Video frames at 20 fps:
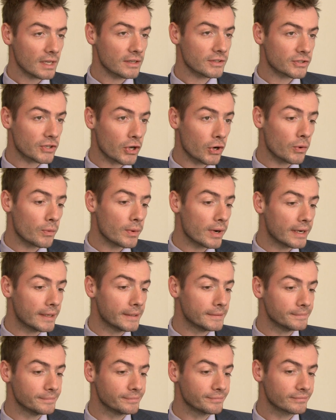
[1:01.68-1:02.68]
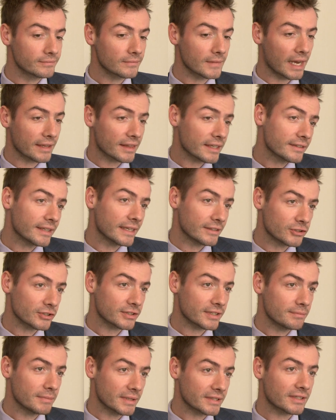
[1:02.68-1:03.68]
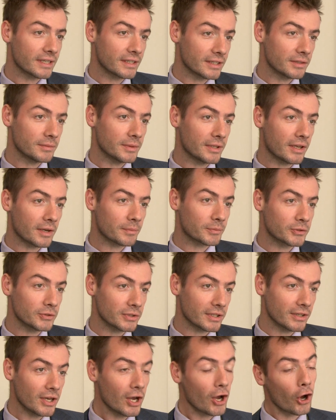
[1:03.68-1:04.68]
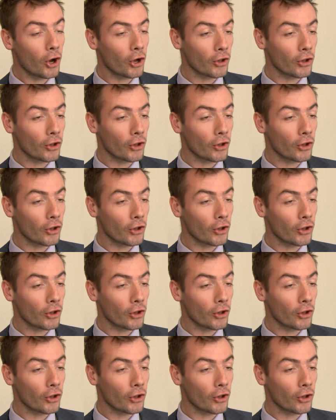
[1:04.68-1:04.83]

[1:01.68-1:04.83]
So I think they just missed a little bit of opportunity,